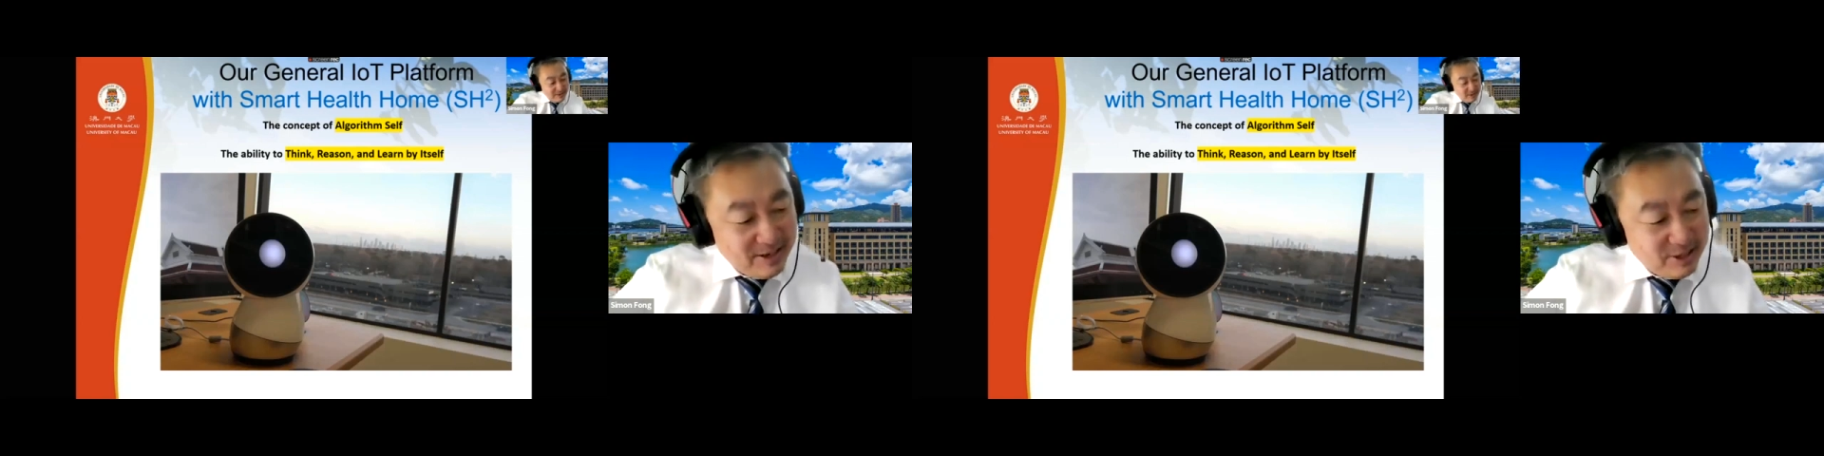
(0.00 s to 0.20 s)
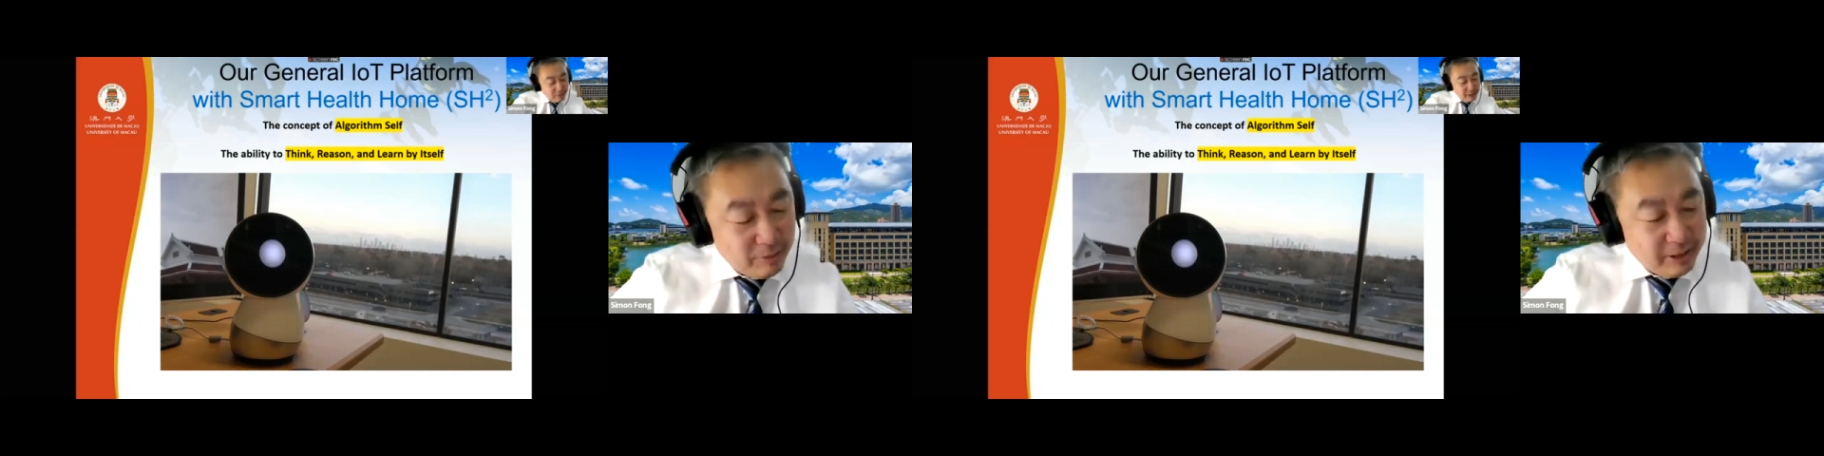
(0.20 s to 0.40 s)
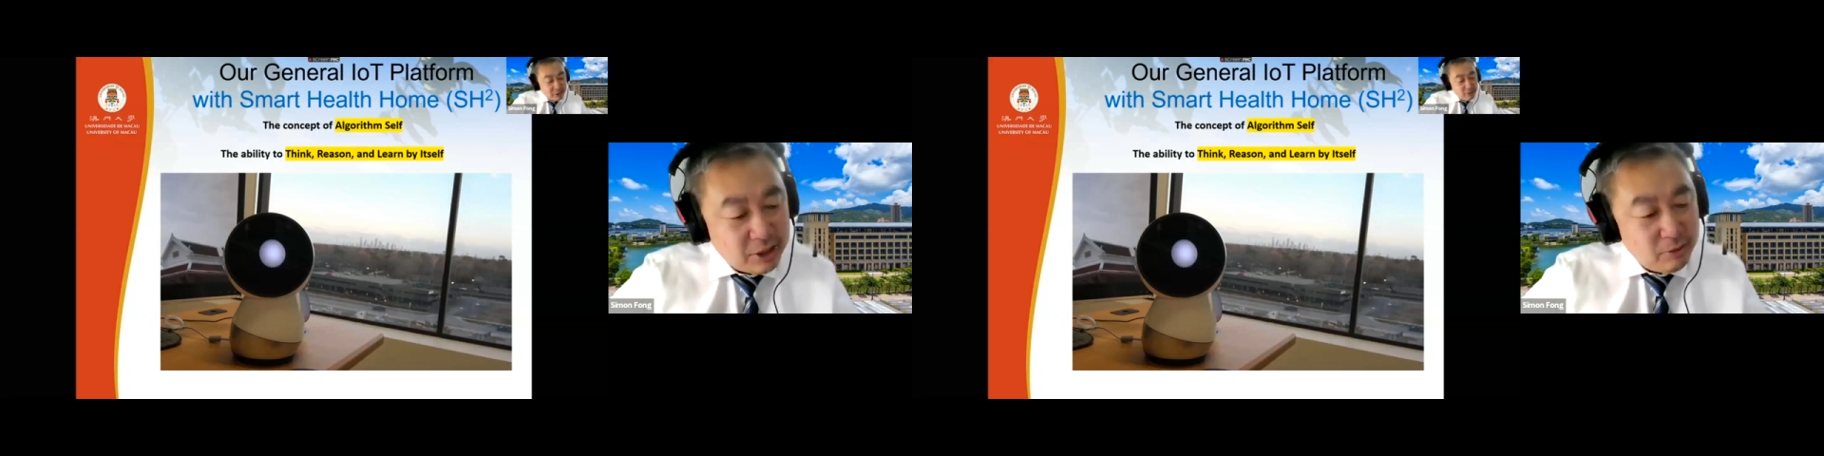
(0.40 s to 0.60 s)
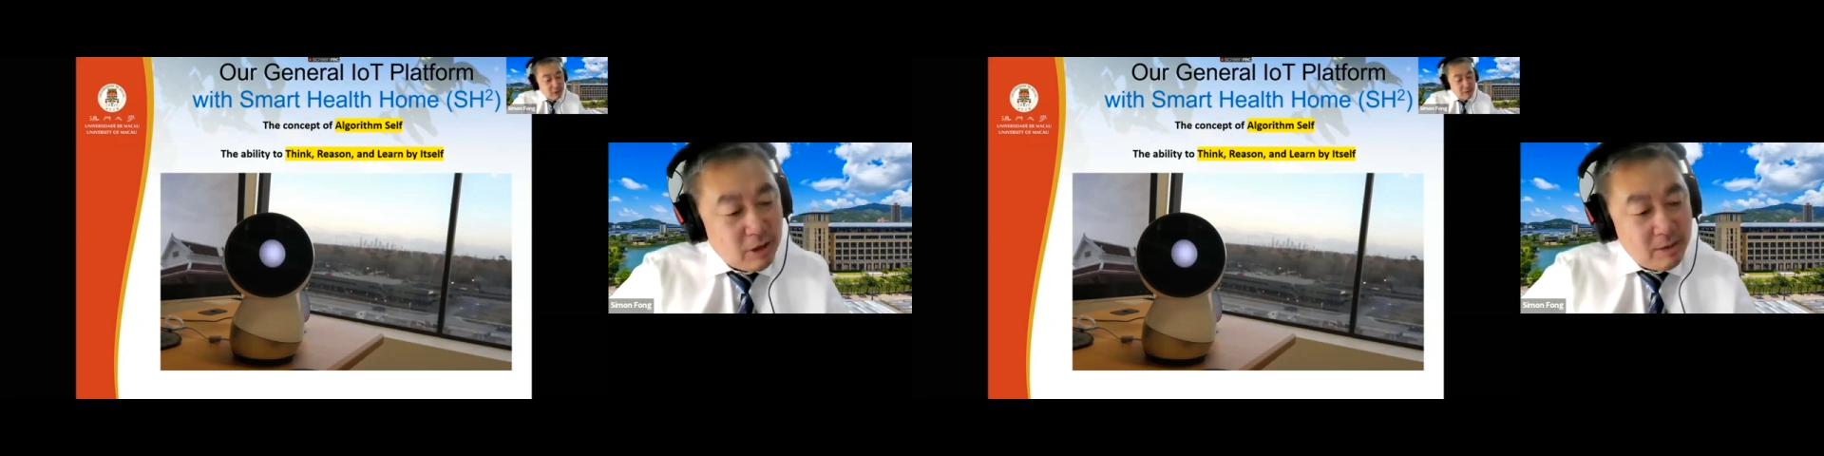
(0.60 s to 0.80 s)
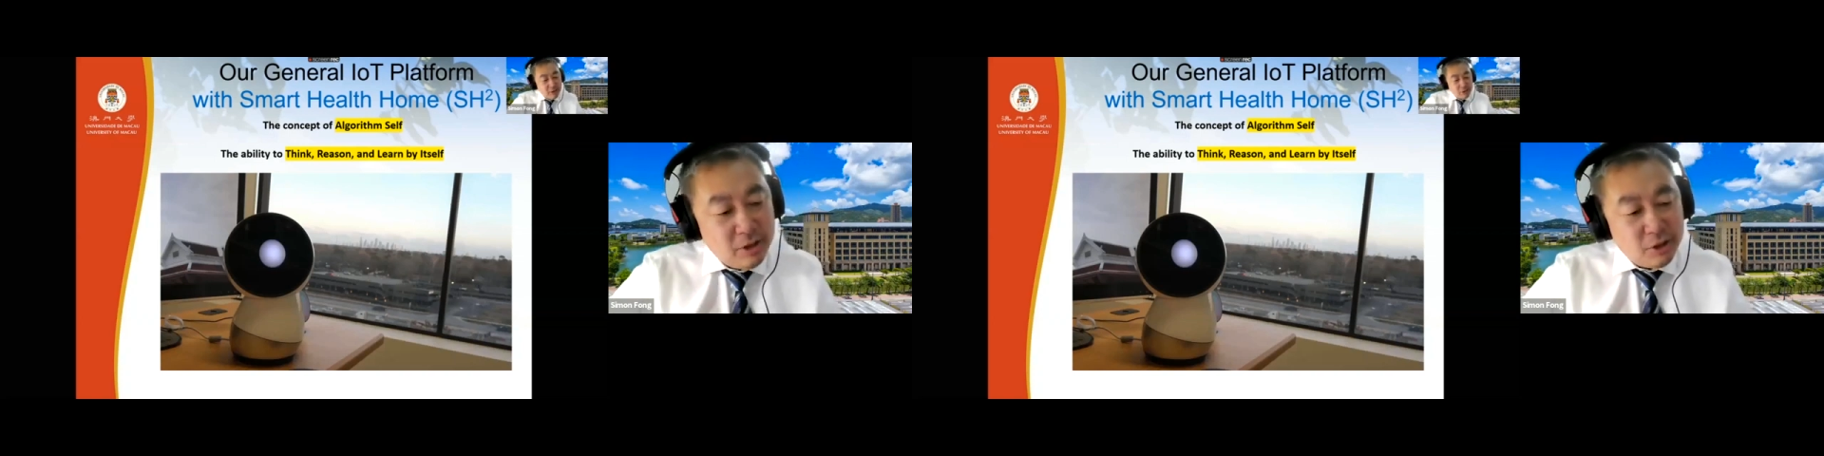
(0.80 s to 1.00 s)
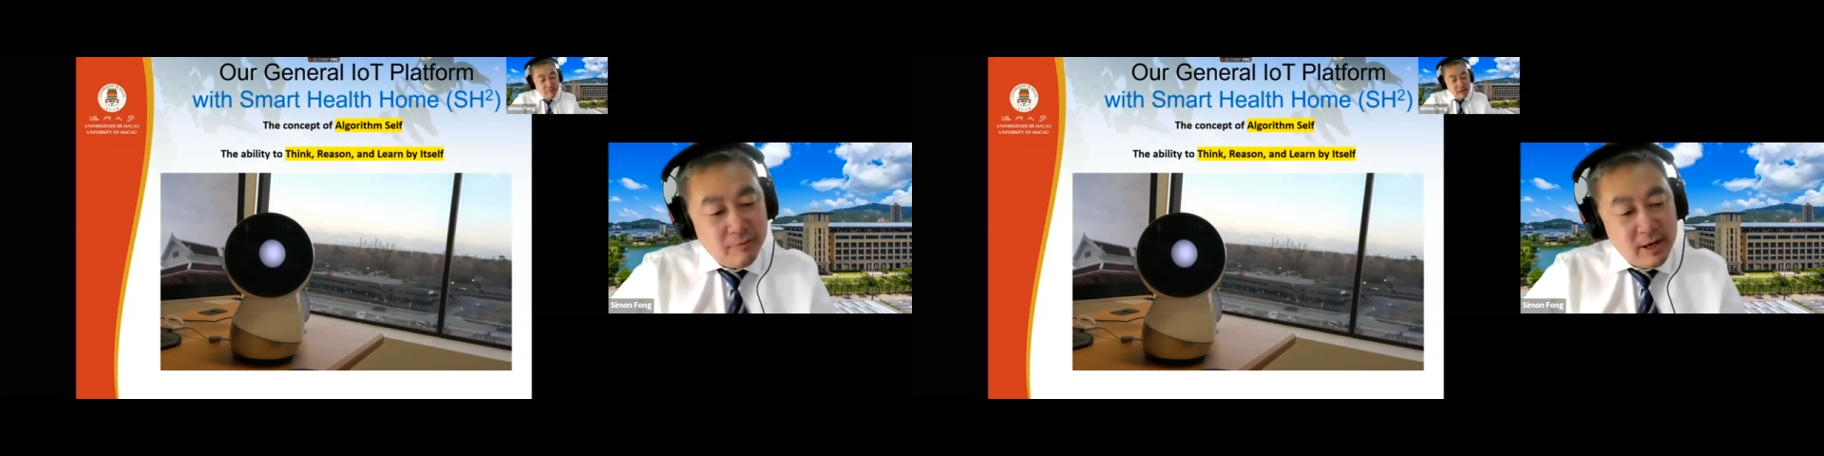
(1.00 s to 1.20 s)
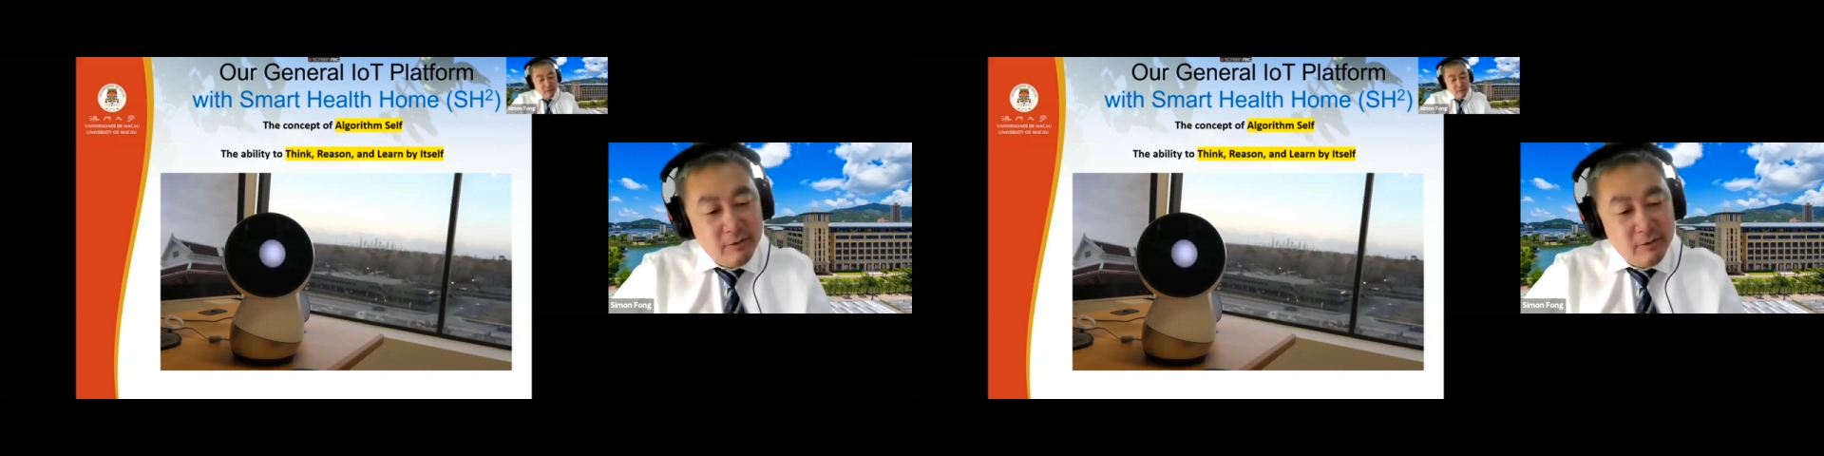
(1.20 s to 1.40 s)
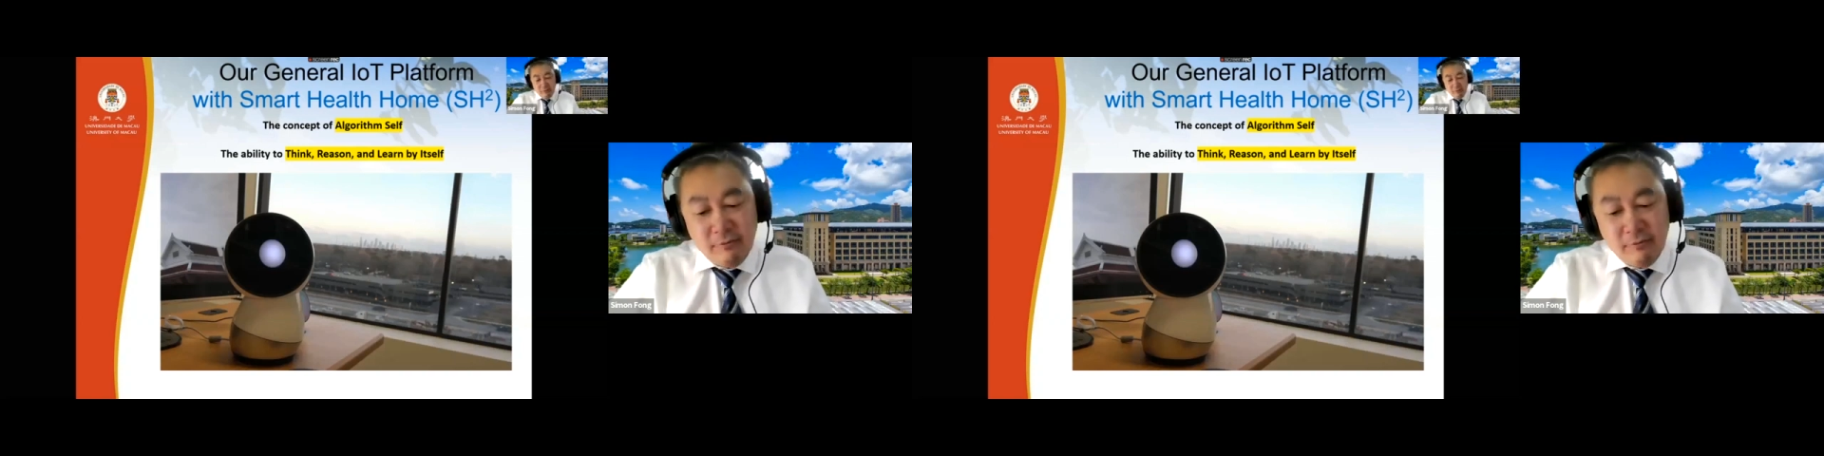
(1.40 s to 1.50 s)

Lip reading: So when there's no commercial value,